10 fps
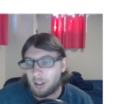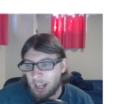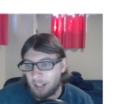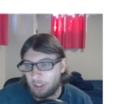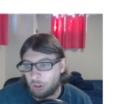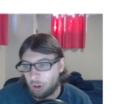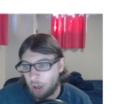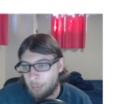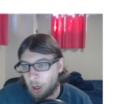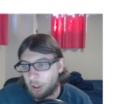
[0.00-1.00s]
classic
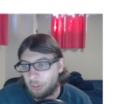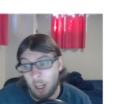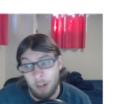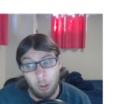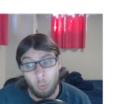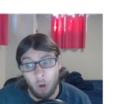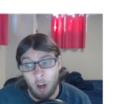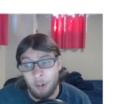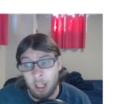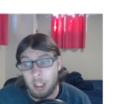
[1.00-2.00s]
trademarks
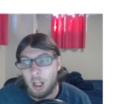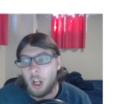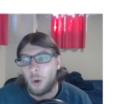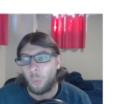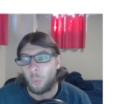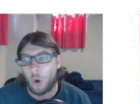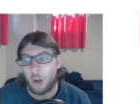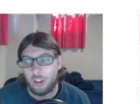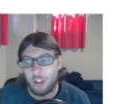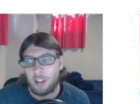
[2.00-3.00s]
of a
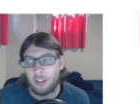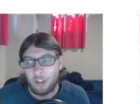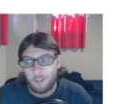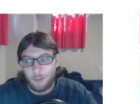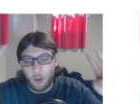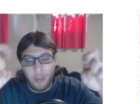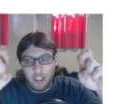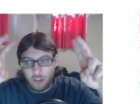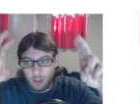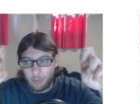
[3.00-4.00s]
Russian
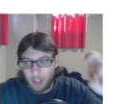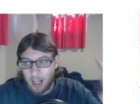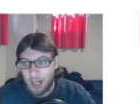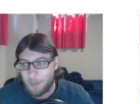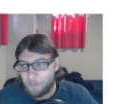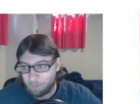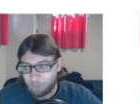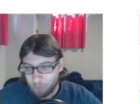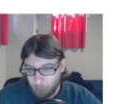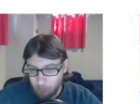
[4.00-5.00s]
disinformation plot.
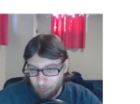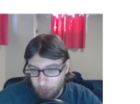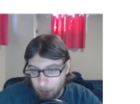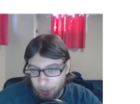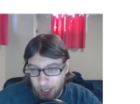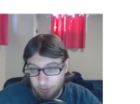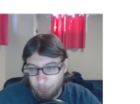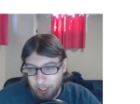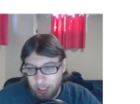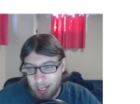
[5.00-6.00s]
But
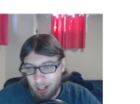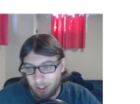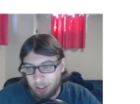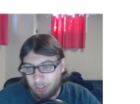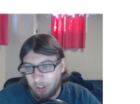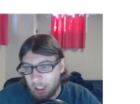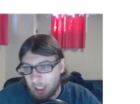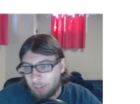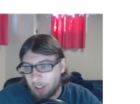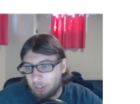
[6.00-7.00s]
as media outlets and
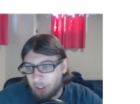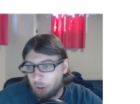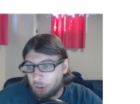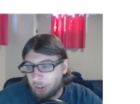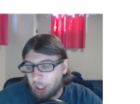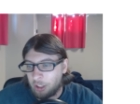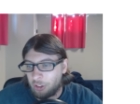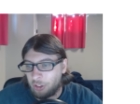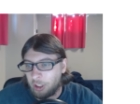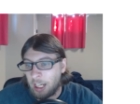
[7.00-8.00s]
even intelligence
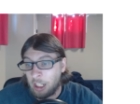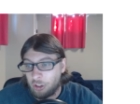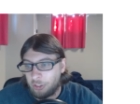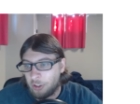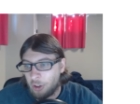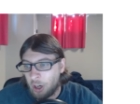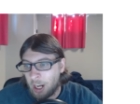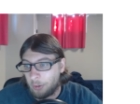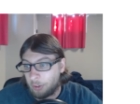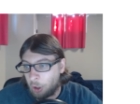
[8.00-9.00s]
agencies are
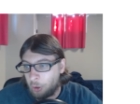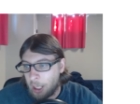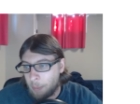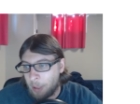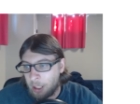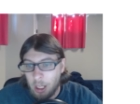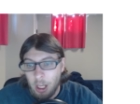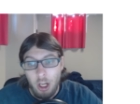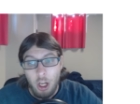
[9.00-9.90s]
now slowly admitting,